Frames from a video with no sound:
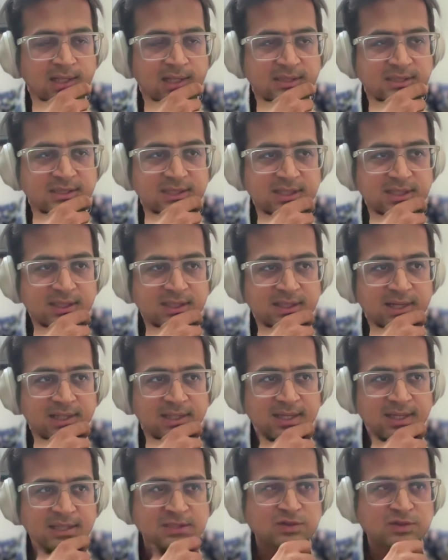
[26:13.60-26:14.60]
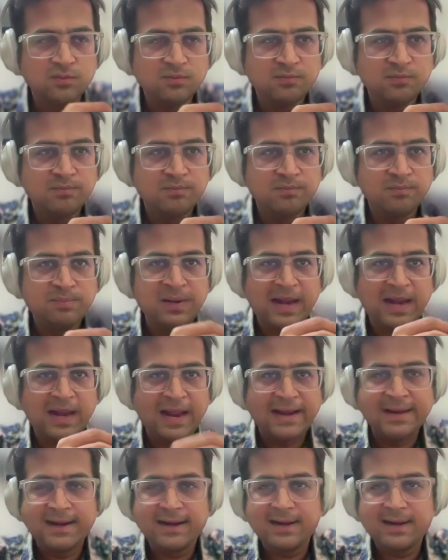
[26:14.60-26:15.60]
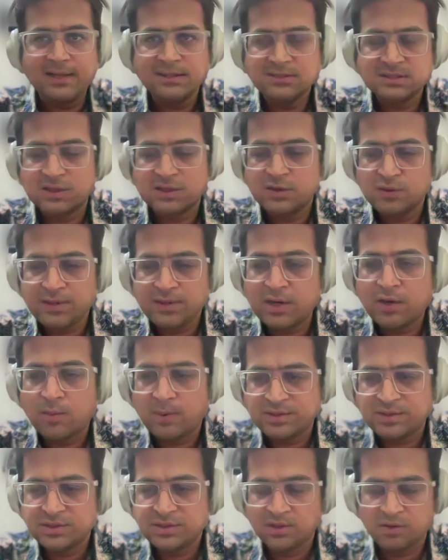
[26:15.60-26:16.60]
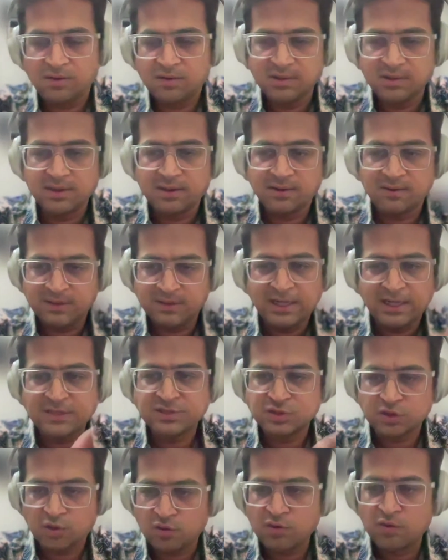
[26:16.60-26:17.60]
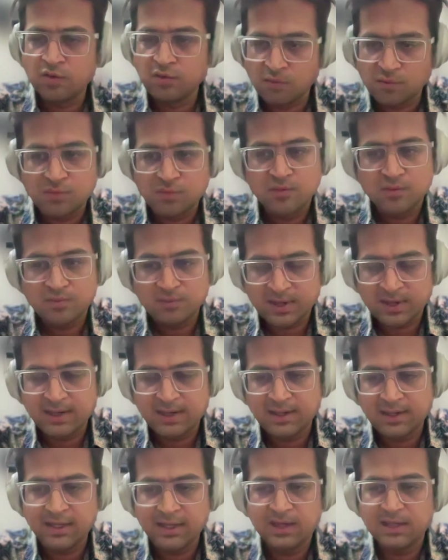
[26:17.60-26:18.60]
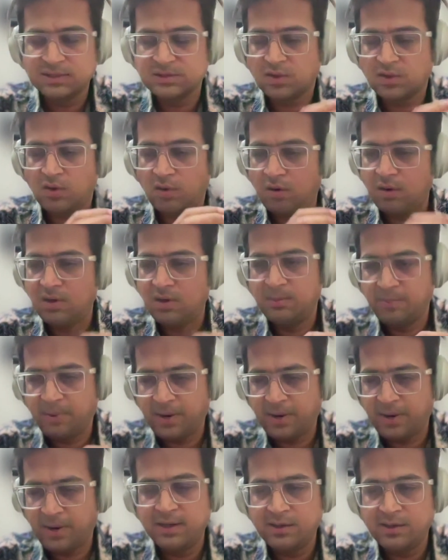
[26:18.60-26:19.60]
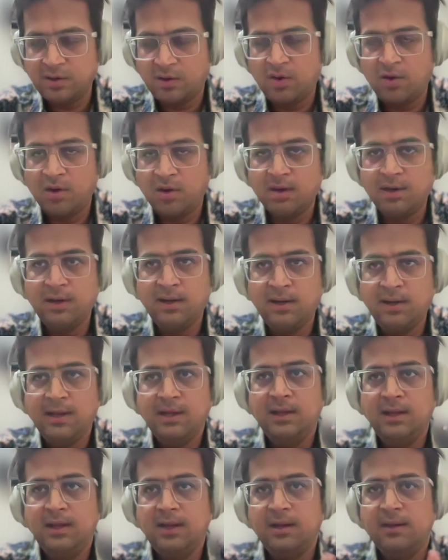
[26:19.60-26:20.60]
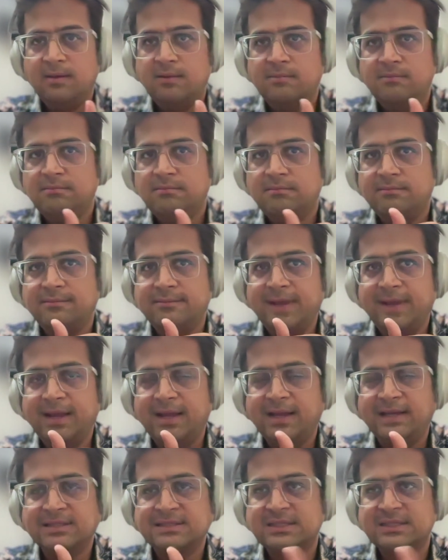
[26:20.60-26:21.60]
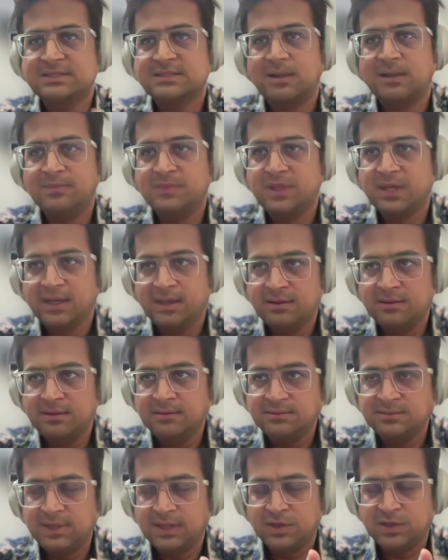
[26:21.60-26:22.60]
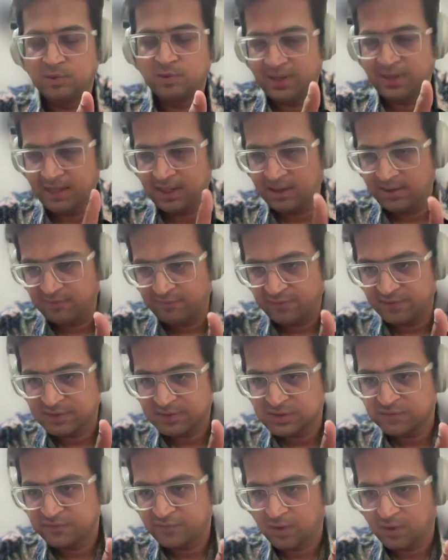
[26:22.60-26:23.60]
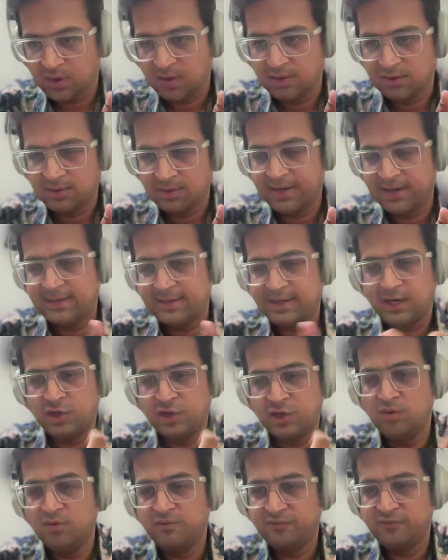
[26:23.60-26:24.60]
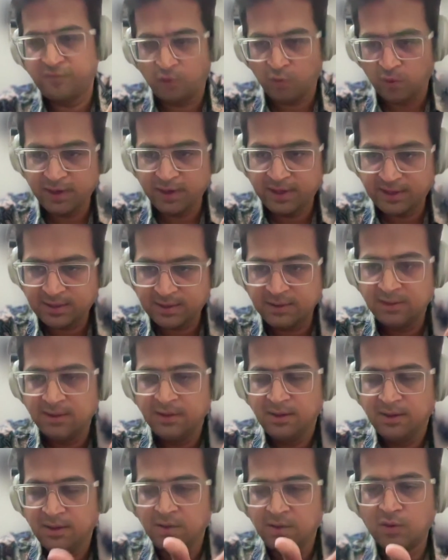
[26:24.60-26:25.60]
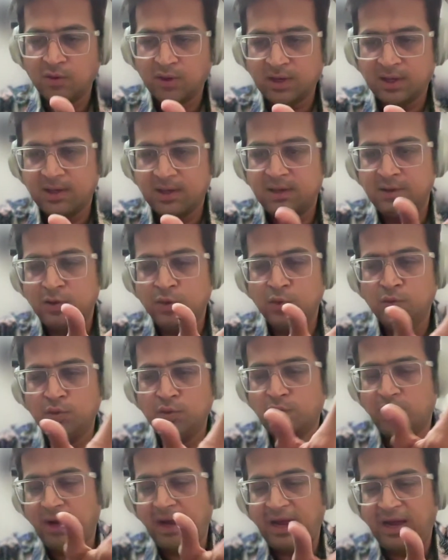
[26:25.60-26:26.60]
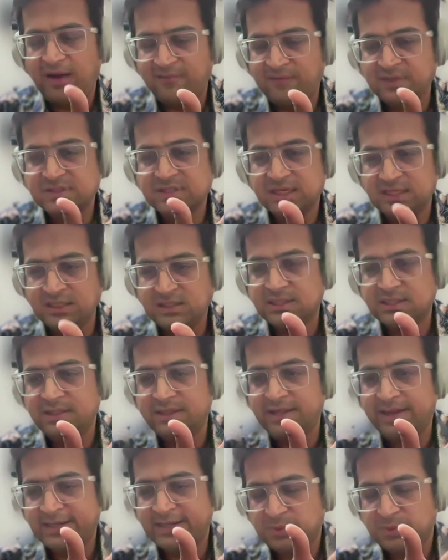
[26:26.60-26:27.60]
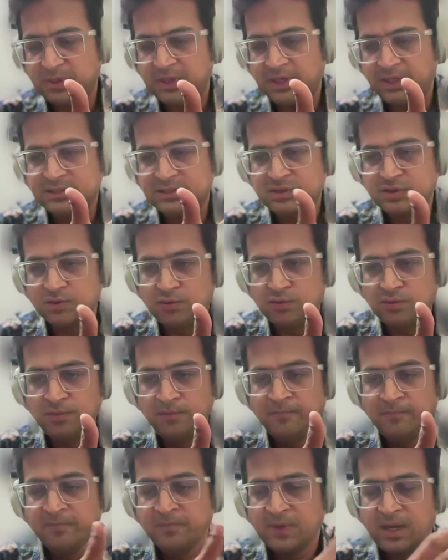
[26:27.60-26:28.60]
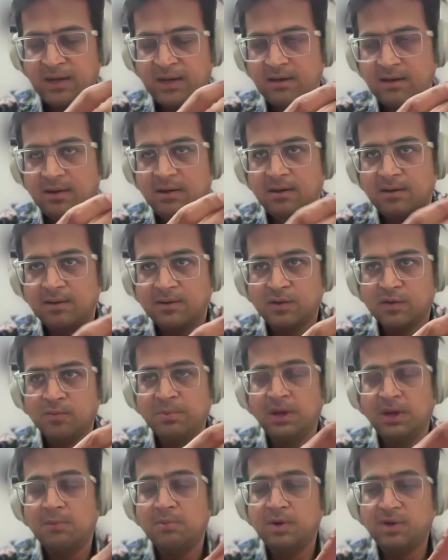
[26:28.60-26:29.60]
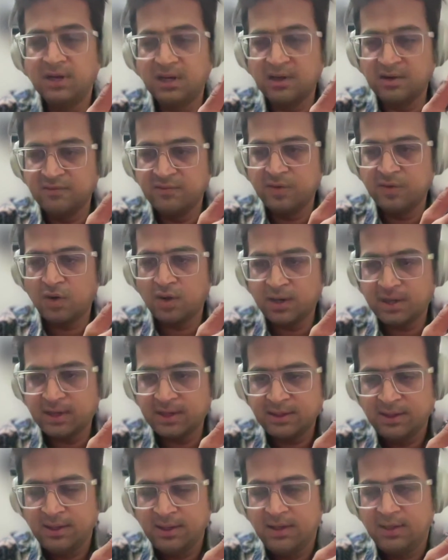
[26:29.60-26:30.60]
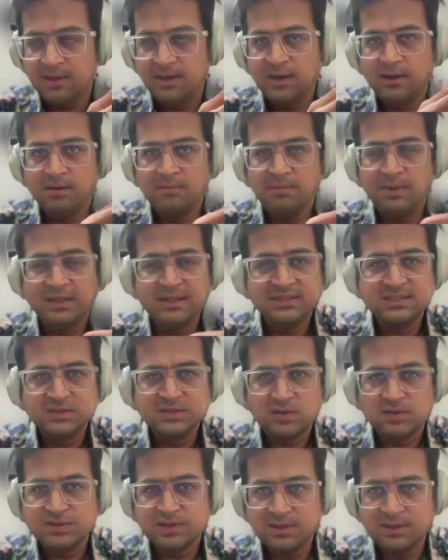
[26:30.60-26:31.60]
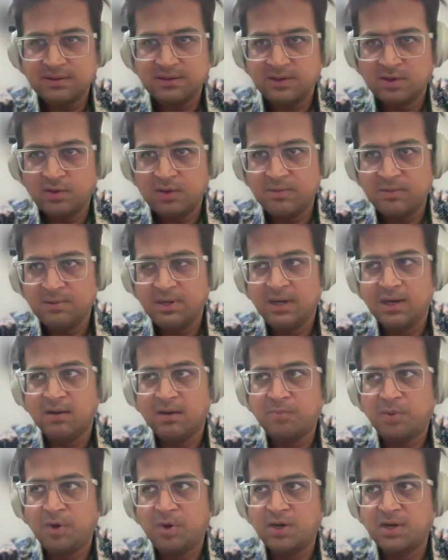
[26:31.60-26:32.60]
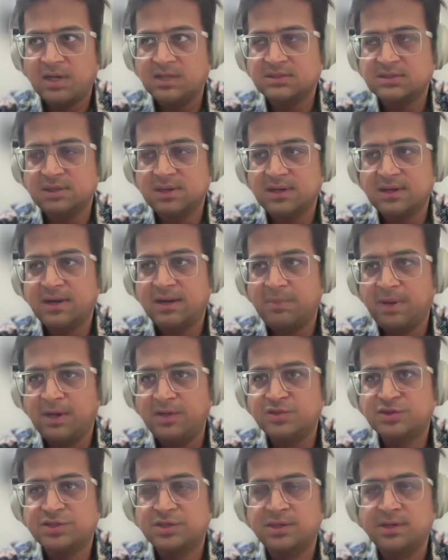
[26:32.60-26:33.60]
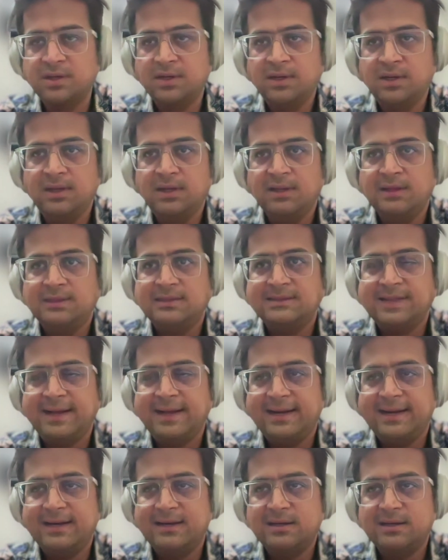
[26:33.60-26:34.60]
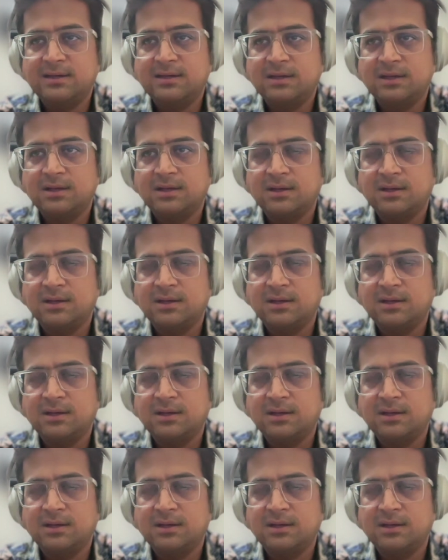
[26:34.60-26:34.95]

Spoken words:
it's there is no blanket answer to that question, or yes or no, right? It is all dependent on, is it something that you need, first of all, right? Can you afford it? Okay, do you have the skills and the expertise to be able to deliver on it? And this is also in our podcast earlier, I mentioned that